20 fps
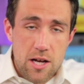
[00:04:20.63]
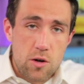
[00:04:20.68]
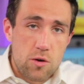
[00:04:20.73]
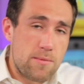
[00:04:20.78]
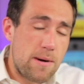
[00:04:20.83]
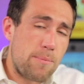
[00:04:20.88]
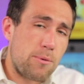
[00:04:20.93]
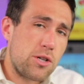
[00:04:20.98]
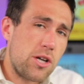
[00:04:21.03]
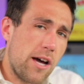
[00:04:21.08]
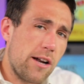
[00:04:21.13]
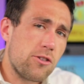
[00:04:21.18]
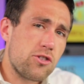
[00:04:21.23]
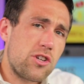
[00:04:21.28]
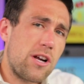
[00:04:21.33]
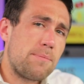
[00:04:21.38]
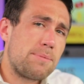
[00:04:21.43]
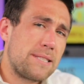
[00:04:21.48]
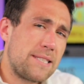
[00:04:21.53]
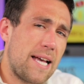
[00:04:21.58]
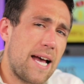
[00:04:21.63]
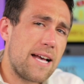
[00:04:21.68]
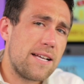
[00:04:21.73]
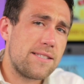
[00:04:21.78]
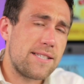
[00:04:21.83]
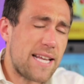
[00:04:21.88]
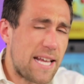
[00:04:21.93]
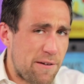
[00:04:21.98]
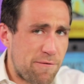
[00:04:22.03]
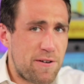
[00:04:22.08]
Remember, Donald Trump
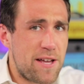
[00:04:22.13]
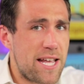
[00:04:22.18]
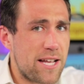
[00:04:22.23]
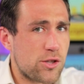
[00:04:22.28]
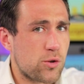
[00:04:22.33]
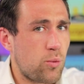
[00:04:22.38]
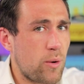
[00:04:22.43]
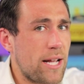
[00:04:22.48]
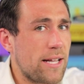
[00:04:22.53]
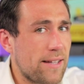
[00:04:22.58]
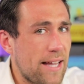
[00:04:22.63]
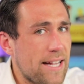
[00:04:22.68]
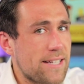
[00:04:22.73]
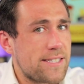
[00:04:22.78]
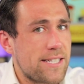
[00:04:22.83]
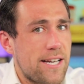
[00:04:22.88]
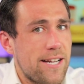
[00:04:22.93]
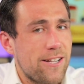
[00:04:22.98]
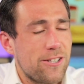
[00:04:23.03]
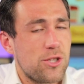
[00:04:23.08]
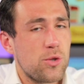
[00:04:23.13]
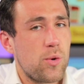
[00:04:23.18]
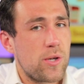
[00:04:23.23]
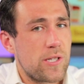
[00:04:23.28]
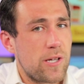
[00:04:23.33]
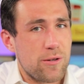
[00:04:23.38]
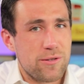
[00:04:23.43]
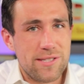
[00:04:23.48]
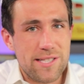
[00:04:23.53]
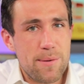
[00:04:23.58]
says if he gets reelected, he'll do
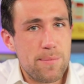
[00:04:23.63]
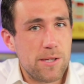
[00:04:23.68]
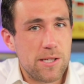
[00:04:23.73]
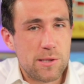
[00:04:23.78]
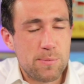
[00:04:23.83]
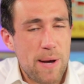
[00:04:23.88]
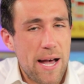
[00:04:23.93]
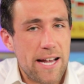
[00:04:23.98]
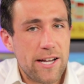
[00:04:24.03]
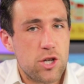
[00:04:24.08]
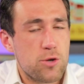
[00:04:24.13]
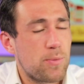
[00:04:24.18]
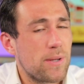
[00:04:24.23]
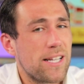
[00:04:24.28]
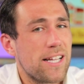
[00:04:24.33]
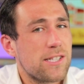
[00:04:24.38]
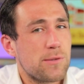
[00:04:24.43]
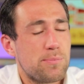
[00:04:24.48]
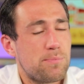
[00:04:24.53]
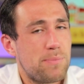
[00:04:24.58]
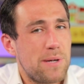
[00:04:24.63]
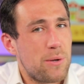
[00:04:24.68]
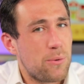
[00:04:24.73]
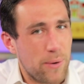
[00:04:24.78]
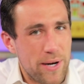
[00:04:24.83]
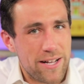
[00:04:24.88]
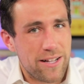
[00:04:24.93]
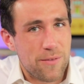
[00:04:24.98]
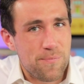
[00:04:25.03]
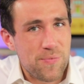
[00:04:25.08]
another stimulus package, but let's be
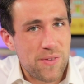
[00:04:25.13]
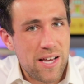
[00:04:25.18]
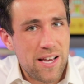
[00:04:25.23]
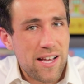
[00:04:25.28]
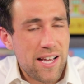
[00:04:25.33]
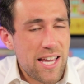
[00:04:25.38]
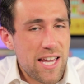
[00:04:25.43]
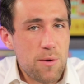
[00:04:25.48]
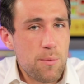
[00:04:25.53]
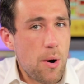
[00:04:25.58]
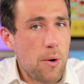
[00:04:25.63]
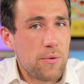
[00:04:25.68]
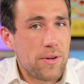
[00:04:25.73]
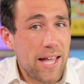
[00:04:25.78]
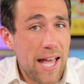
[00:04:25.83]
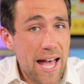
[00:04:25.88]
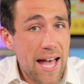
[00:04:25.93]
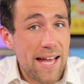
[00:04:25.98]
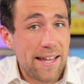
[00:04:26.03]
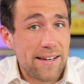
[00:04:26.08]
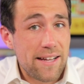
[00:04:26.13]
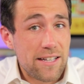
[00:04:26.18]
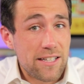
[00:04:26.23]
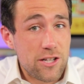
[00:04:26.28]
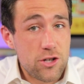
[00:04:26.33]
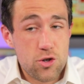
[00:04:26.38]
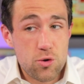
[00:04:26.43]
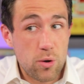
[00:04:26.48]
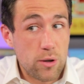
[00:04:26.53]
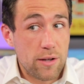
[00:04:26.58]
real, he won't get
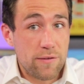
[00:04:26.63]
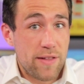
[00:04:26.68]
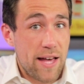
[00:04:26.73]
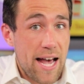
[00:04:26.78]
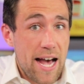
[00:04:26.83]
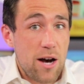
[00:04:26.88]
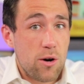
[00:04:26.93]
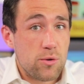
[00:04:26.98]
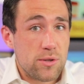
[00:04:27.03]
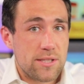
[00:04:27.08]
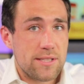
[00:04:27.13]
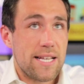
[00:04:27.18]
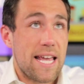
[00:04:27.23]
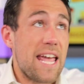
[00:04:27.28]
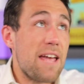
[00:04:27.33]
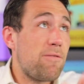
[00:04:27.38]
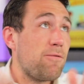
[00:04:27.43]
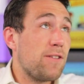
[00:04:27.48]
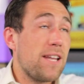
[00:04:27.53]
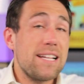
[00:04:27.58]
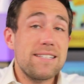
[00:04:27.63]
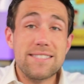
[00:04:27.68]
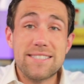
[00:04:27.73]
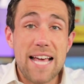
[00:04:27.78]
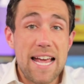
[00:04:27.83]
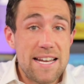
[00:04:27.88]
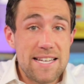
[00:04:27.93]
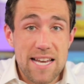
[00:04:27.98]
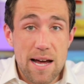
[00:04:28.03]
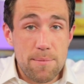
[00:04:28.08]
control of the House if, let's
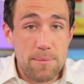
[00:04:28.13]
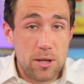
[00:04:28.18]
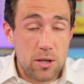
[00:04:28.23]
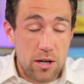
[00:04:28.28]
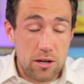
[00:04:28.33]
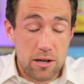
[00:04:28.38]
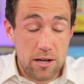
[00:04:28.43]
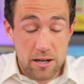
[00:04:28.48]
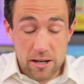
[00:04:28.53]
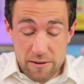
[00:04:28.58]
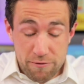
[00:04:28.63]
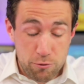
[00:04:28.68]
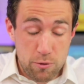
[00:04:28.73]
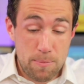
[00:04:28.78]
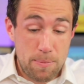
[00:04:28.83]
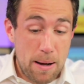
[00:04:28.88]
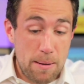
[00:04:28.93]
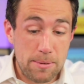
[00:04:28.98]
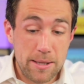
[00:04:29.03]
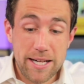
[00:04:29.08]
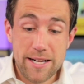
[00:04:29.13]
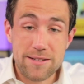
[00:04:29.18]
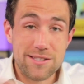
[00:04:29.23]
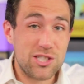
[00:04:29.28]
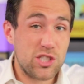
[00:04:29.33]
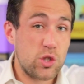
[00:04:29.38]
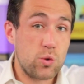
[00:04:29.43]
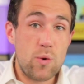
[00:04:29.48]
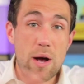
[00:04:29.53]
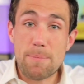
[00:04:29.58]
say, Demo- er, er, if
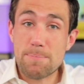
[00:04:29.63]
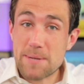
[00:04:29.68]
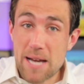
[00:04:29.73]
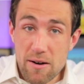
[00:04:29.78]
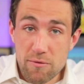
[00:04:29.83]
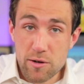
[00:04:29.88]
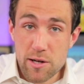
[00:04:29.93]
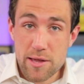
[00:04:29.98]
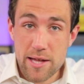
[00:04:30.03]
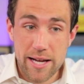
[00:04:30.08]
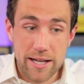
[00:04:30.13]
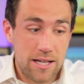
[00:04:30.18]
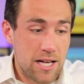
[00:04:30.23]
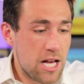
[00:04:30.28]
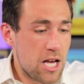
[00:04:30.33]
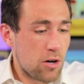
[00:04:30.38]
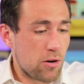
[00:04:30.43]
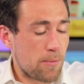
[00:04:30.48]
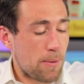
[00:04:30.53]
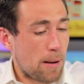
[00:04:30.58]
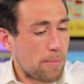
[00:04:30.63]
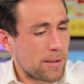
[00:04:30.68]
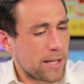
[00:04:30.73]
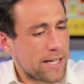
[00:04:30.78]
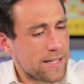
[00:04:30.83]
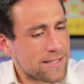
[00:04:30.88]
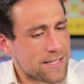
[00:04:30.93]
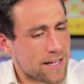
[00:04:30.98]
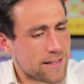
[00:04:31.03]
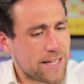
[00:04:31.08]
Republicans swept everything.
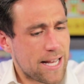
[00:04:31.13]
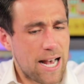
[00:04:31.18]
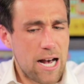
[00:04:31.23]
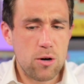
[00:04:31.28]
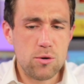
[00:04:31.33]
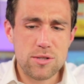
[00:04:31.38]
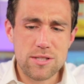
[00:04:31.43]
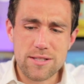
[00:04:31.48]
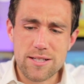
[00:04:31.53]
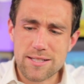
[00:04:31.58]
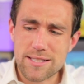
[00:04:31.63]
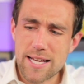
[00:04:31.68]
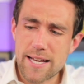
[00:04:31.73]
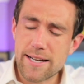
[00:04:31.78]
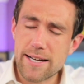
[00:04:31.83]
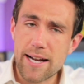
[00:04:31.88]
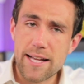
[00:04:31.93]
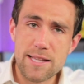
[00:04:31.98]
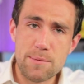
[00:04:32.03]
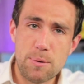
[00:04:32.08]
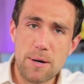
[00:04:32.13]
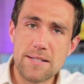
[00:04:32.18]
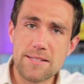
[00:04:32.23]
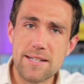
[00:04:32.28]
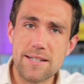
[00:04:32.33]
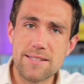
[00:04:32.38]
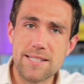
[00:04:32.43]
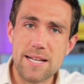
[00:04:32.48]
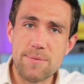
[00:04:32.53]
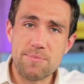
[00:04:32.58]
Republicans got the House, the Senate, and the
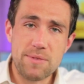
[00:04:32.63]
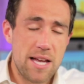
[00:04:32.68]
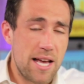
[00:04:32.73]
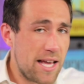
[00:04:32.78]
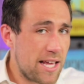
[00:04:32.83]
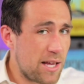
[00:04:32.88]
presidency.